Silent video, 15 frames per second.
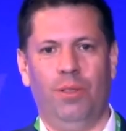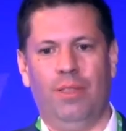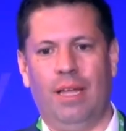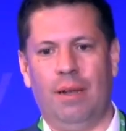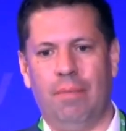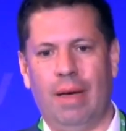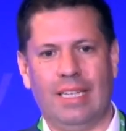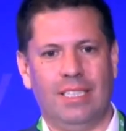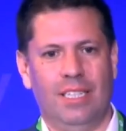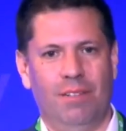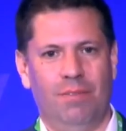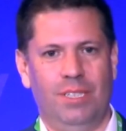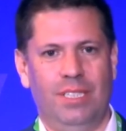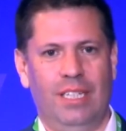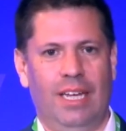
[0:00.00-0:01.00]
that Mag
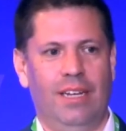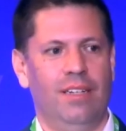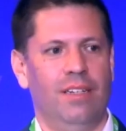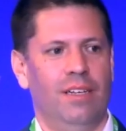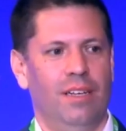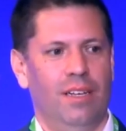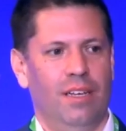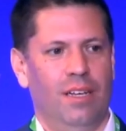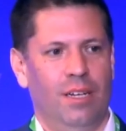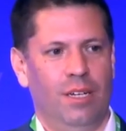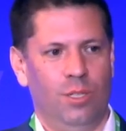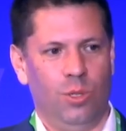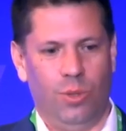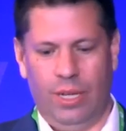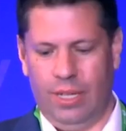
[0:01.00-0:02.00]
Silver did
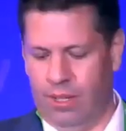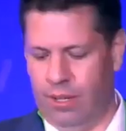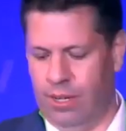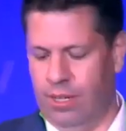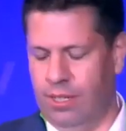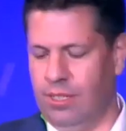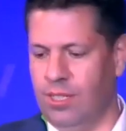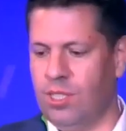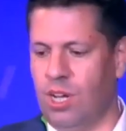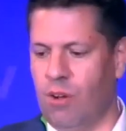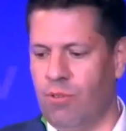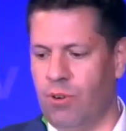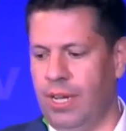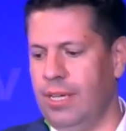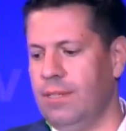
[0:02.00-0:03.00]
during their
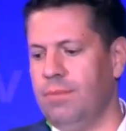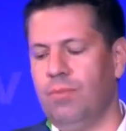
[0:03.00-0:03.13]
discovery.